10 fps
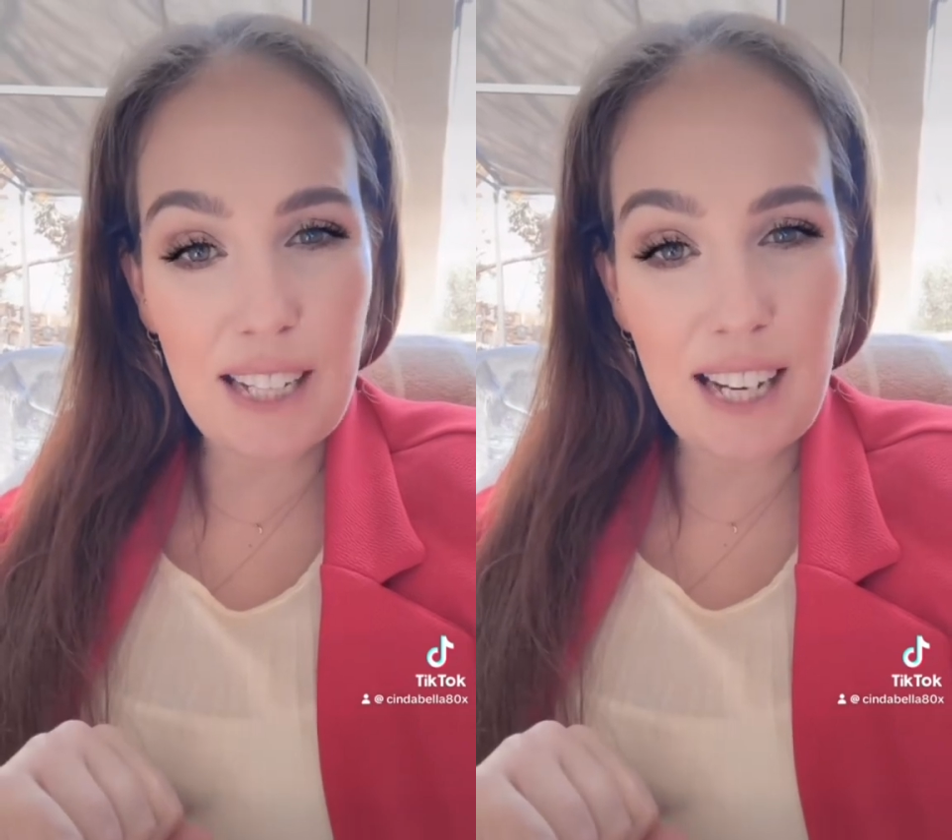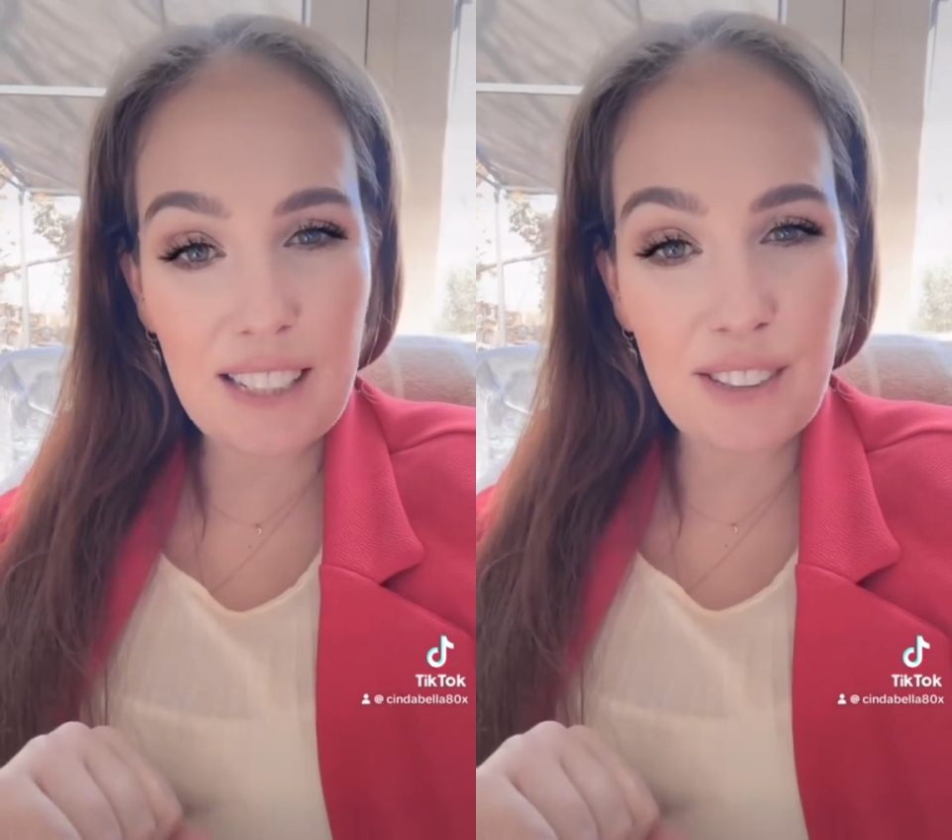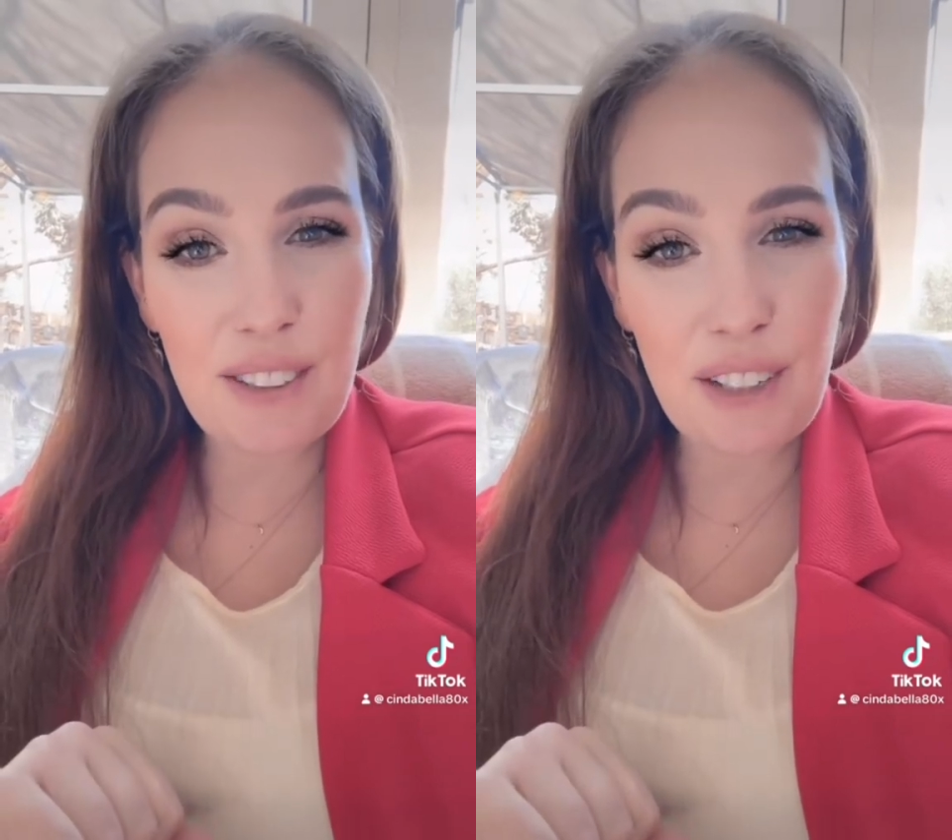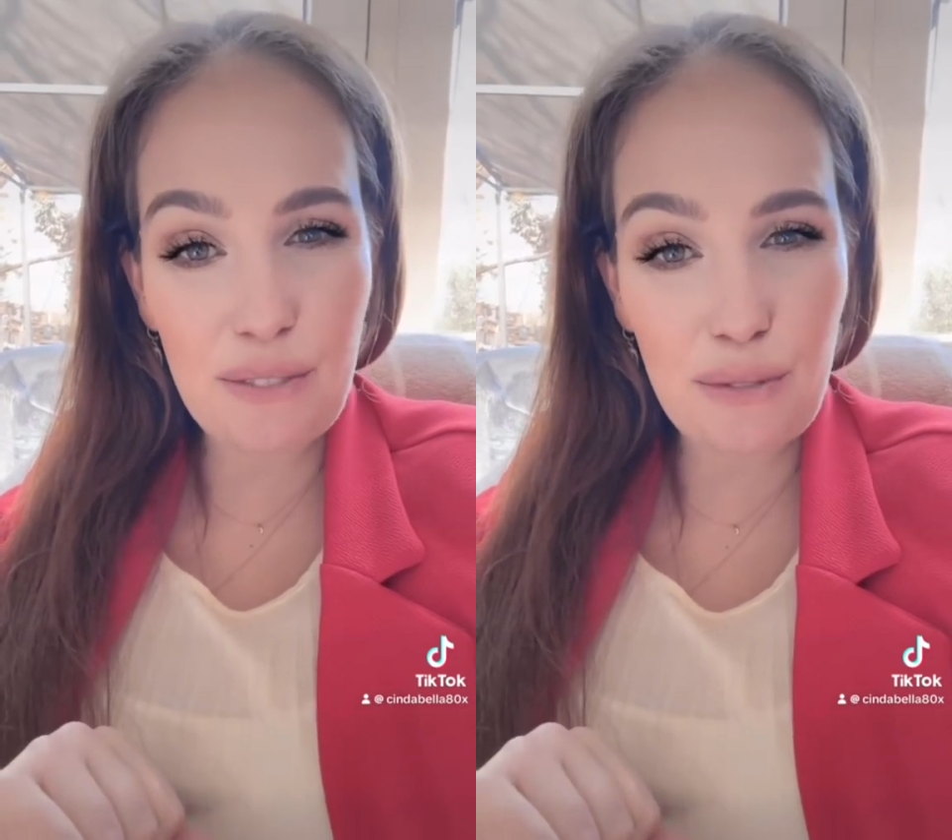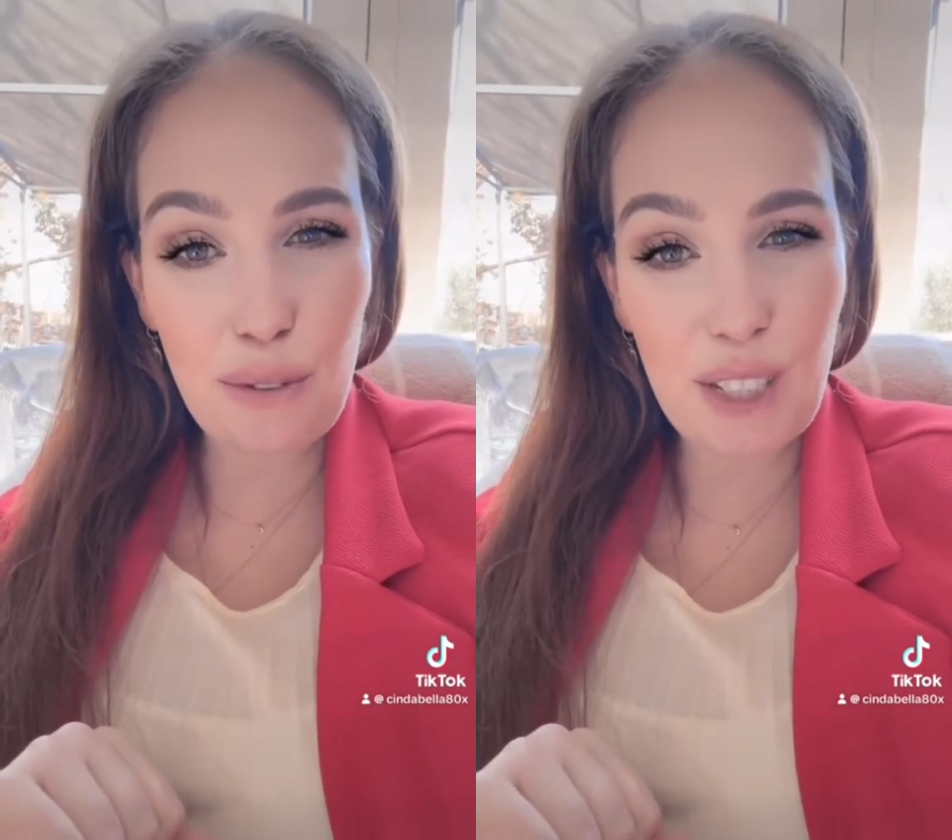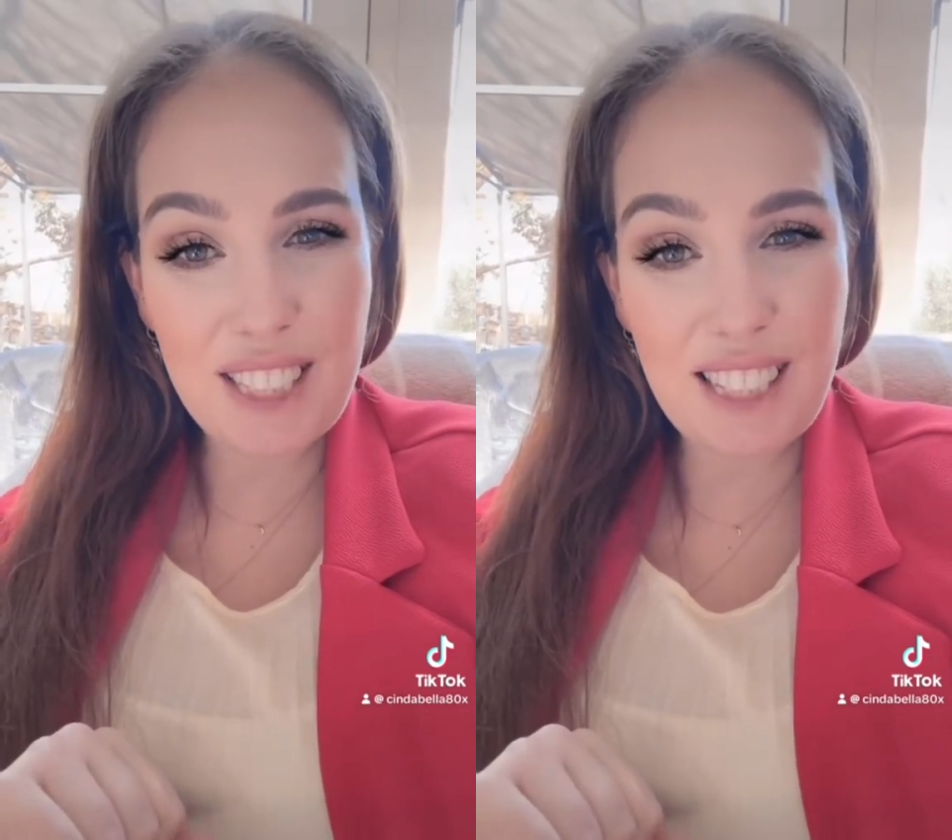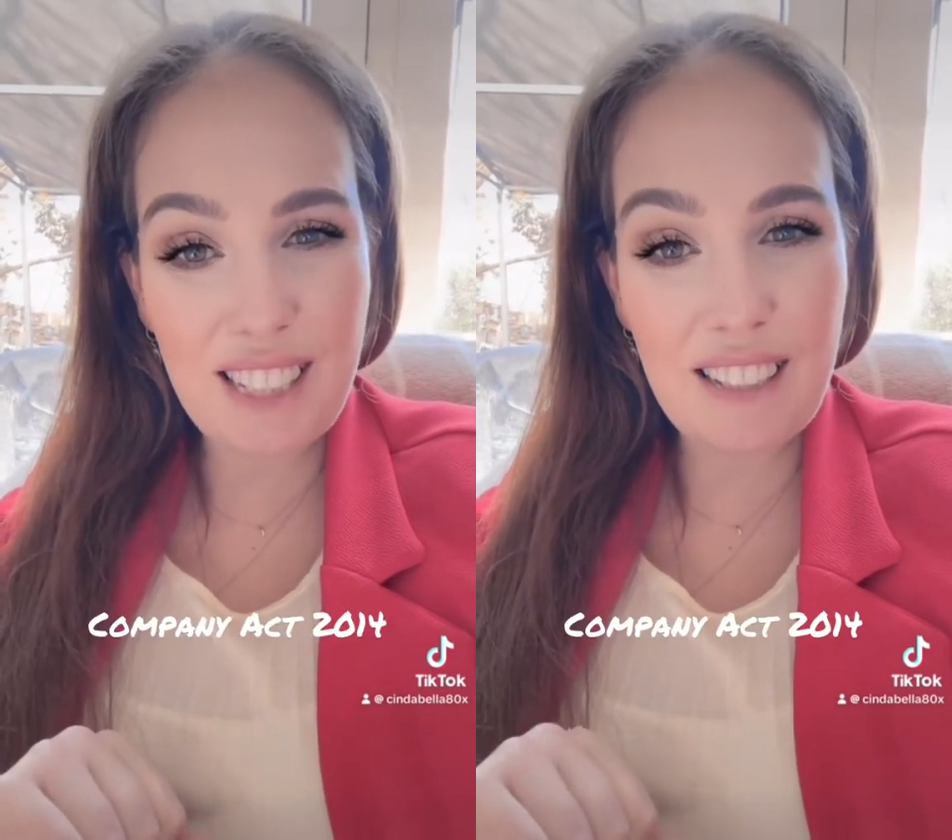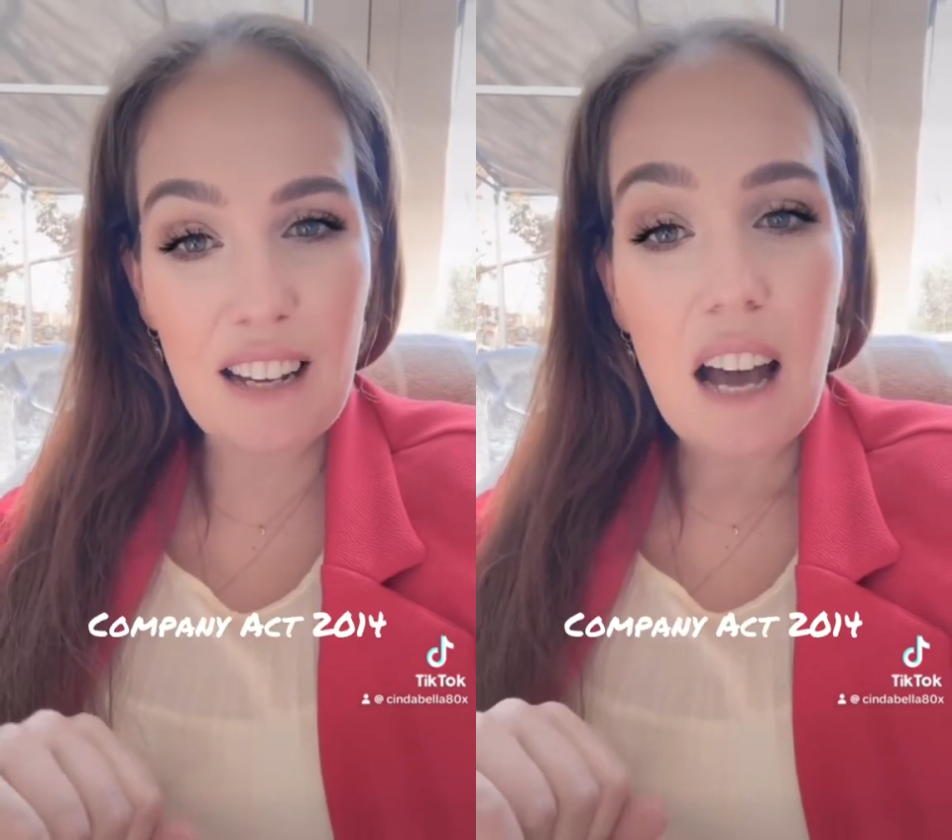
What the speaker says: Act 2014.